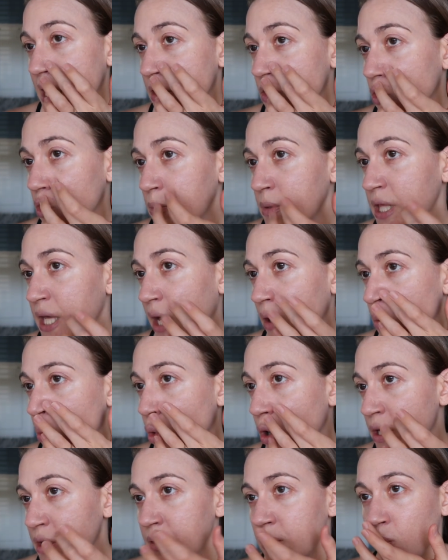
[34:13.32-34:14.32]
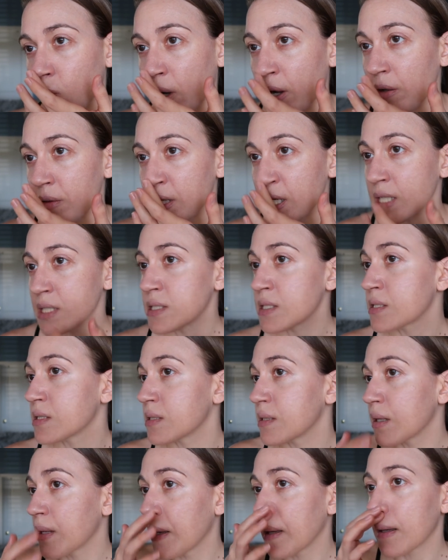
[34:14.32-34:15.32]
yeah, normally I wouldn't wear
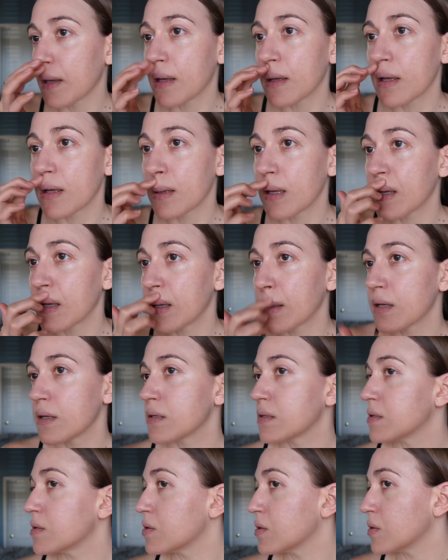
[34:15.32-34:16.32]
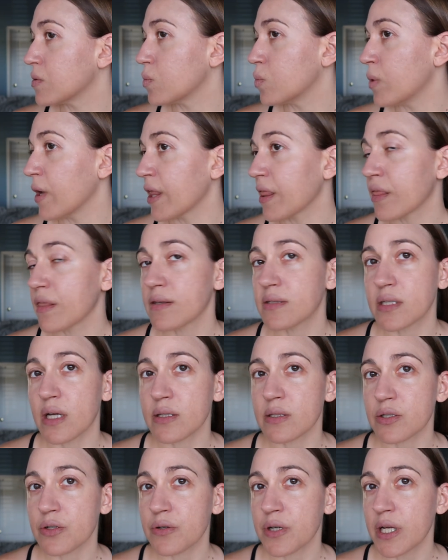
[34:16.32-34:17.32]
this with
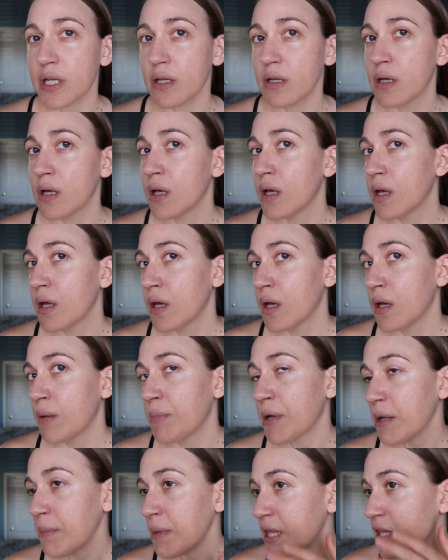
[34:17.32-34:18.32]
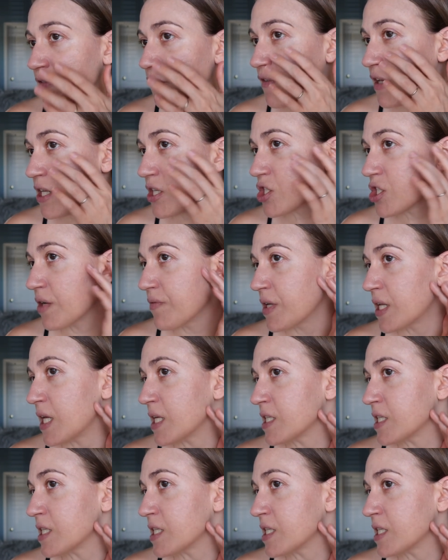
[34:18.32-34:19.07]
sunscreen. But I mean, the finish of it